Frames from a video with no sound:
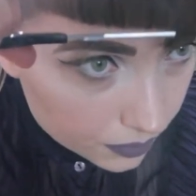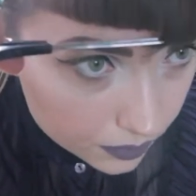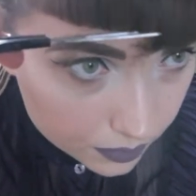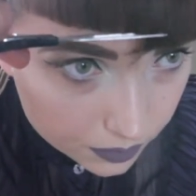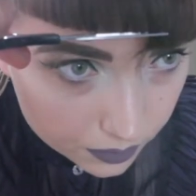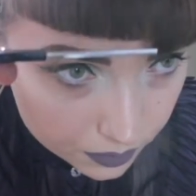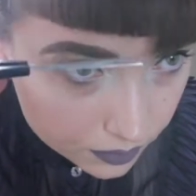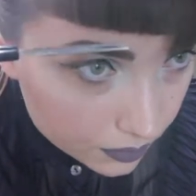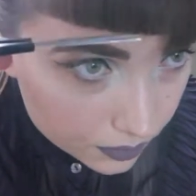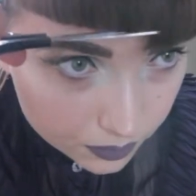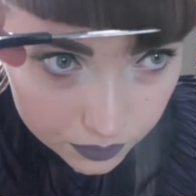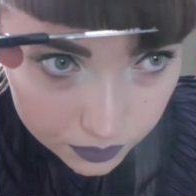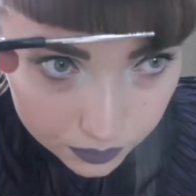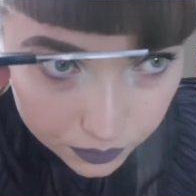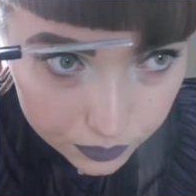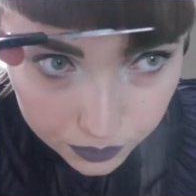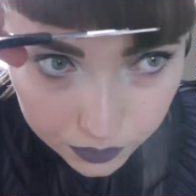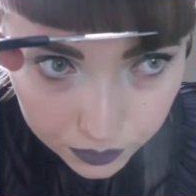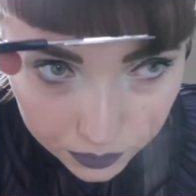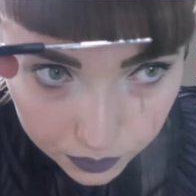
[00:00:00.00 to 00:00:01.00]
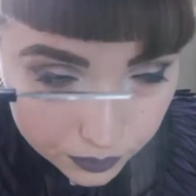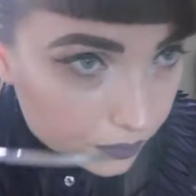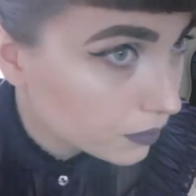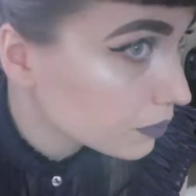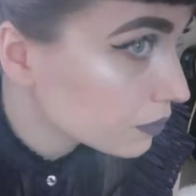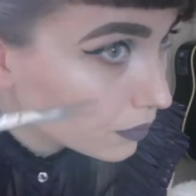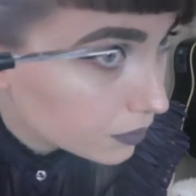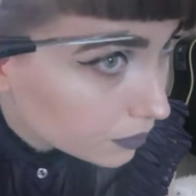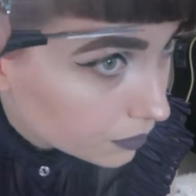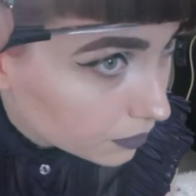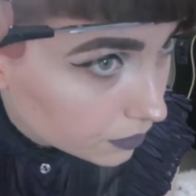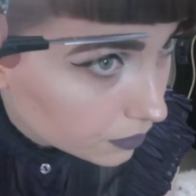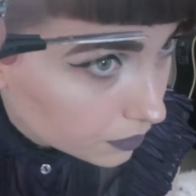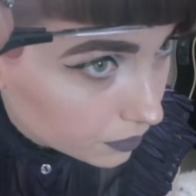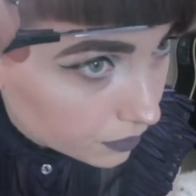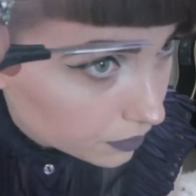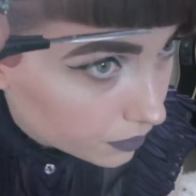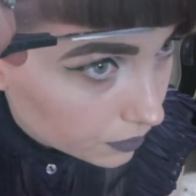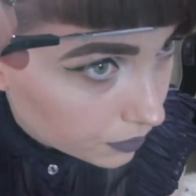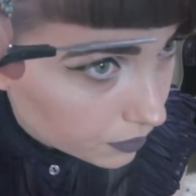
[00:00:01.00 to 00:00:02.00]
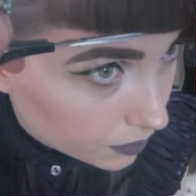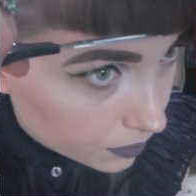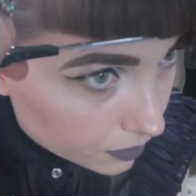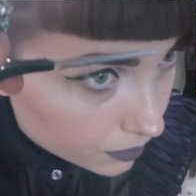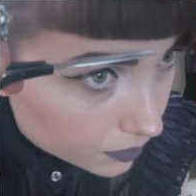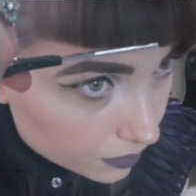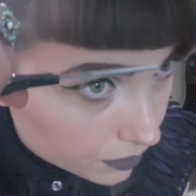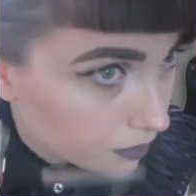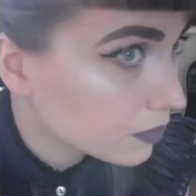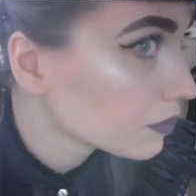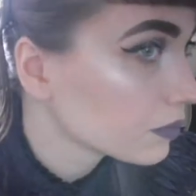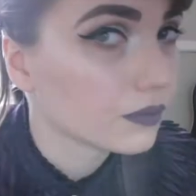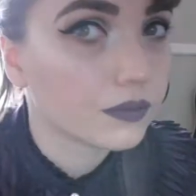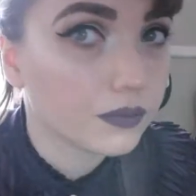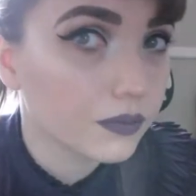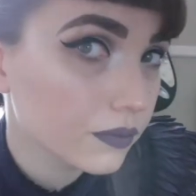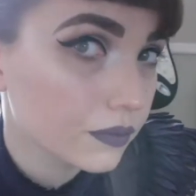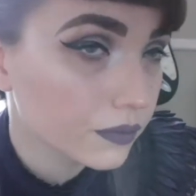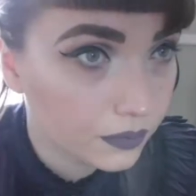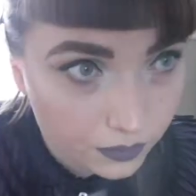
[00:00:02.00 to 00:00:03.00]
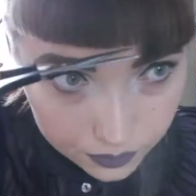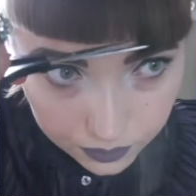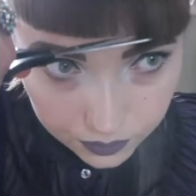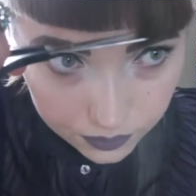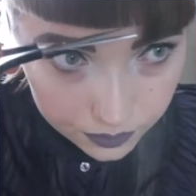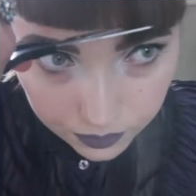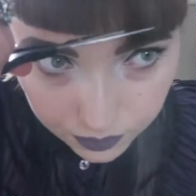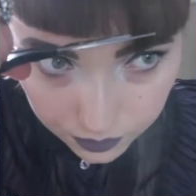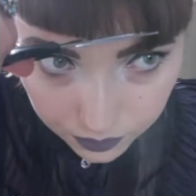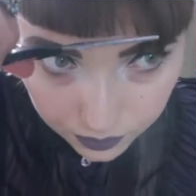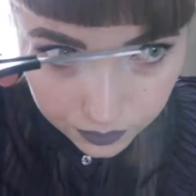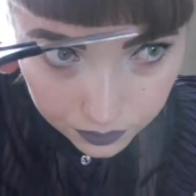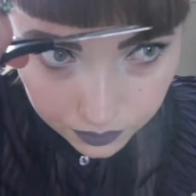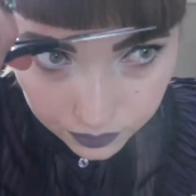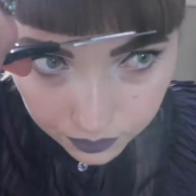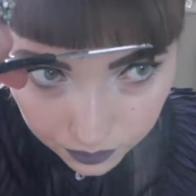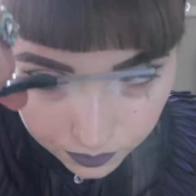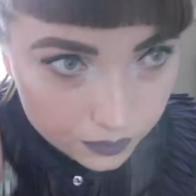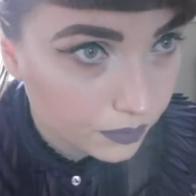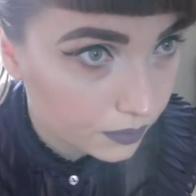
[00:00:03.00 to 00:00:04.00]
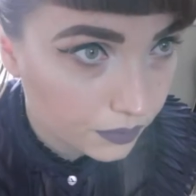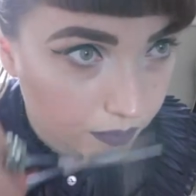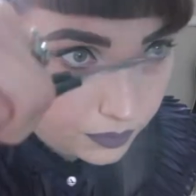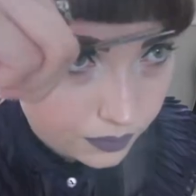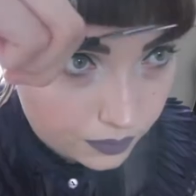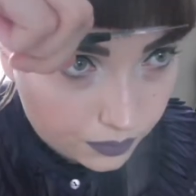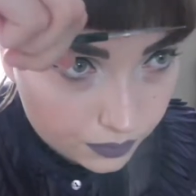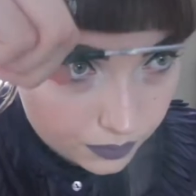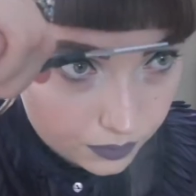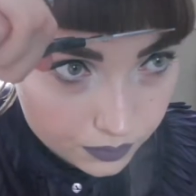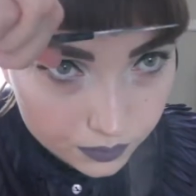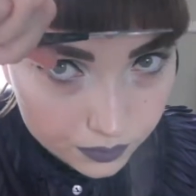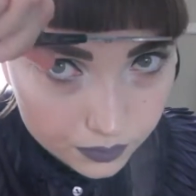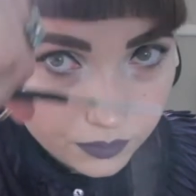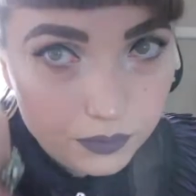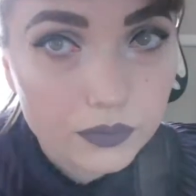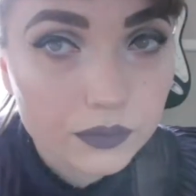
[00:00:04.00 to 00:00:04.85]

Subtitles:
looks a lot more retro. And so starting a little bit higher on the outside,